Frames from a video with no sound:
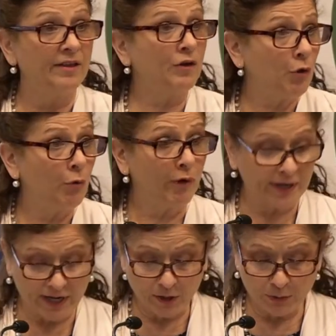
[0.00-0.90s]
The
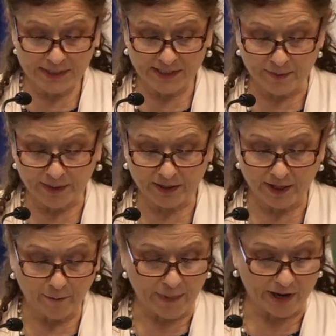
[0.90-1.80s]
coordinator was
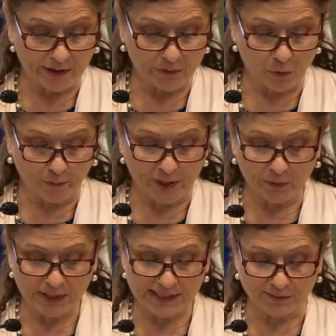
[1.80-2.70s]
typically a married
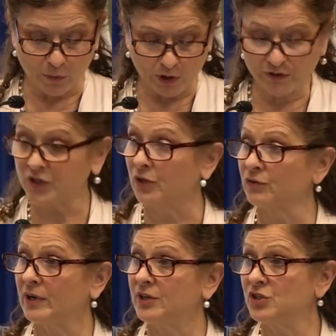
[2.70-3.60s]
woman with small
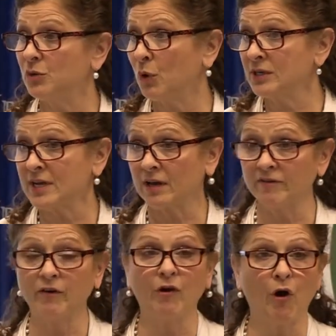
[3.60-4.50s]
children, and she worked out
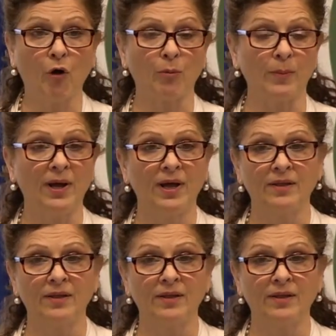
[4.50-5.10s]
of her home.